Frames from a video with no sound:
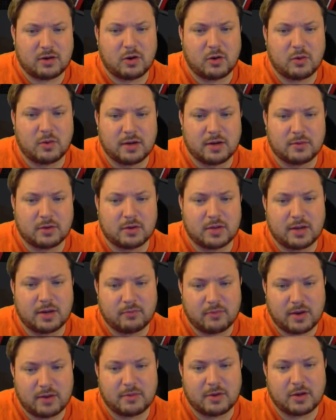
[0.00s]
Oh, wait, here we go. Yeah,
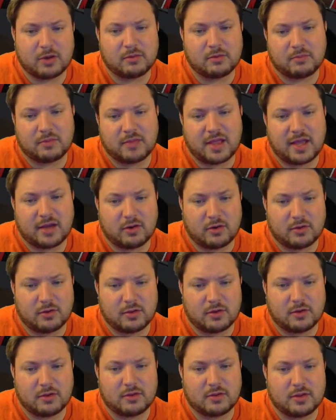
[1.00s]
red metal and black are
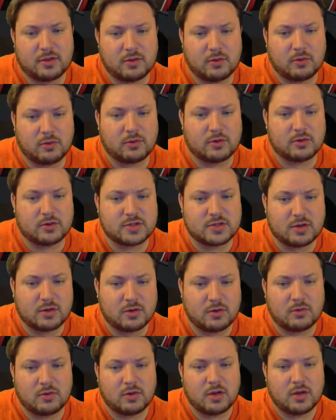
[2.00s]
the, the order.
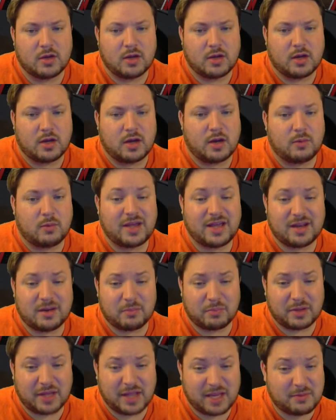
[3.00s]
So uh, we got a
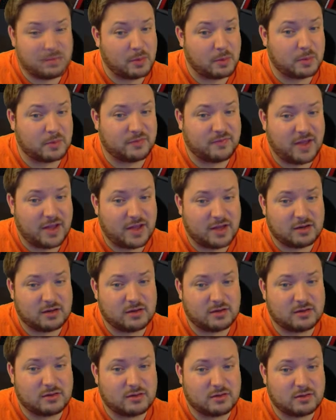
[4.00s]
black Boba Fett.
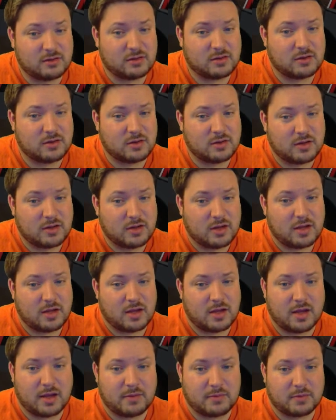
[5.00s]

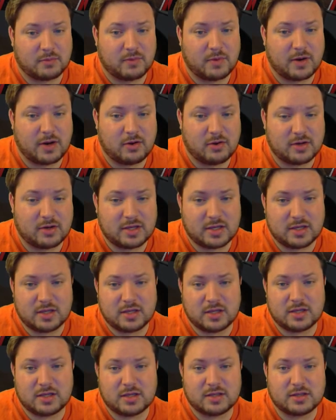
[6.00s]
Um, the
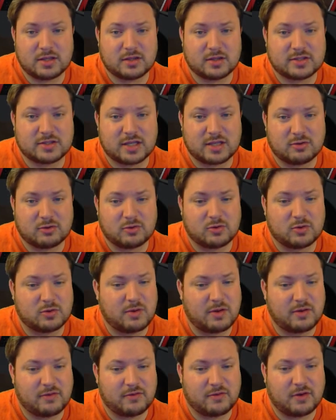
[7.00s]
rarity, it looks like they're doing
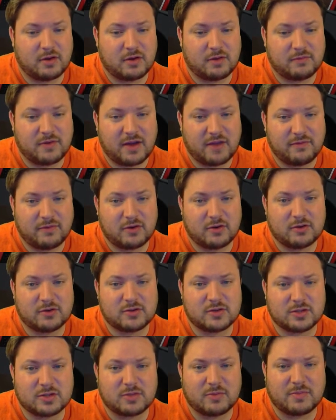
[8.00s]
about five hundred.
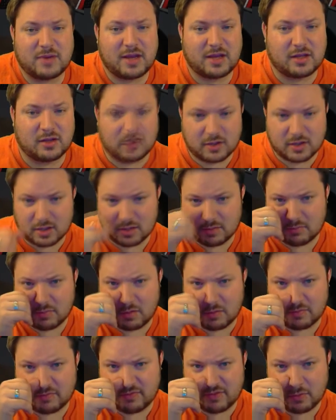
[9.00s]
So let's go back and look at the
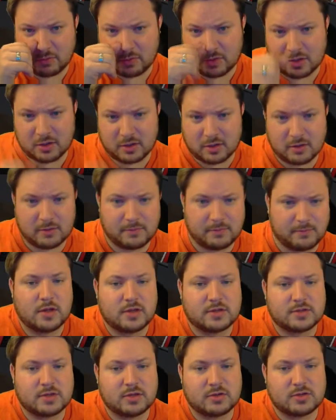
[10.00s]
Boba Fett one here.
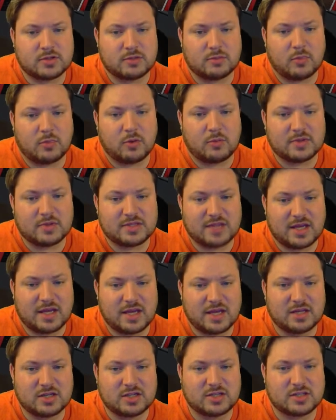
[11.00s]
So here's the Moment's
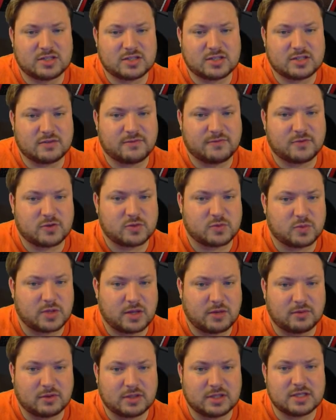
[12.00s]
Edge. This is the first one
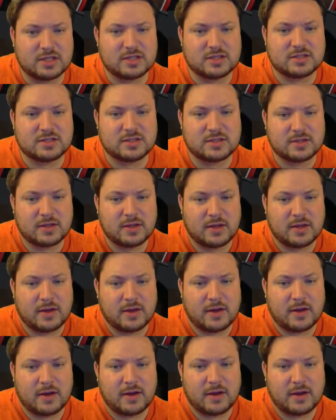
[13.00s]
they released.
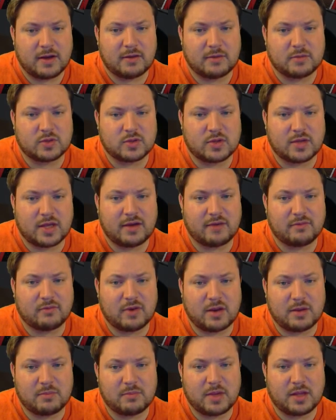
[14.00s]
Um, so they have
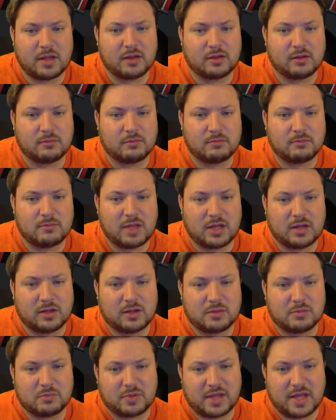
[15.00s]
red metal,
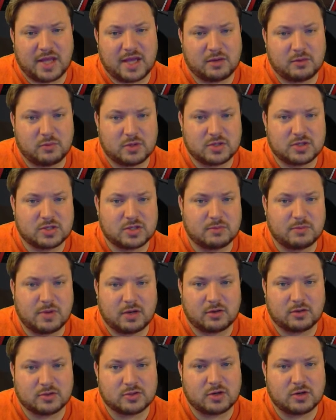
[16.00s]
metal and black, which the
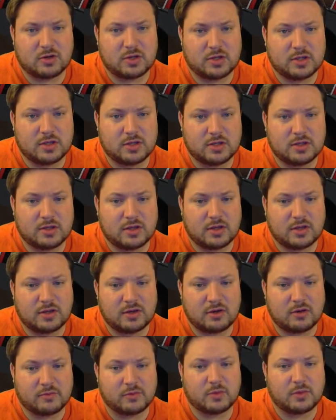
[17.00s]
metal is already, I think,
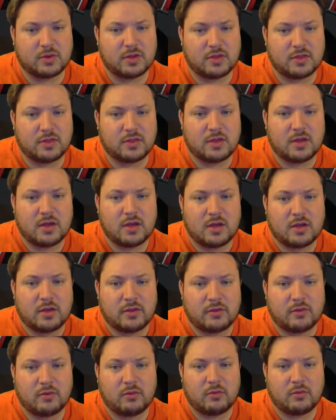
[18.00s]
over with.
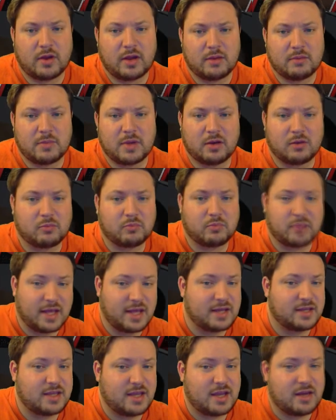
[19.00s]
So red, metal,
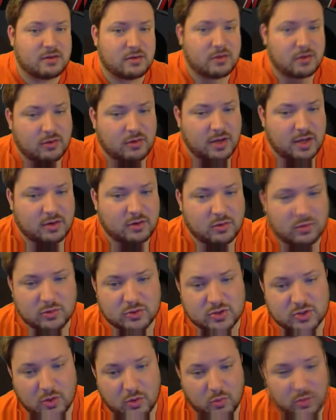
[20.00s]
black. Yeah. Okay,
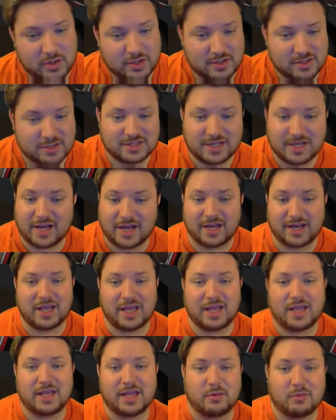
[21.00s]
cool. So we just got
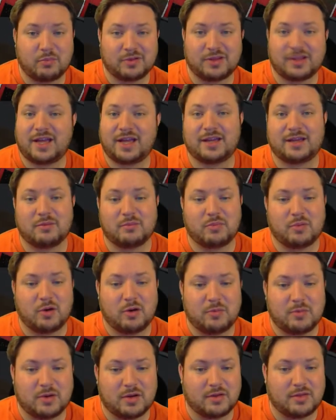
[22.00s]
a black
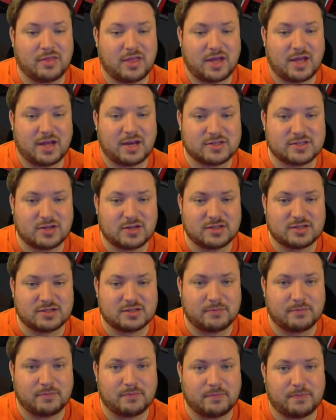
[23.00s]
Boba. That is awesome.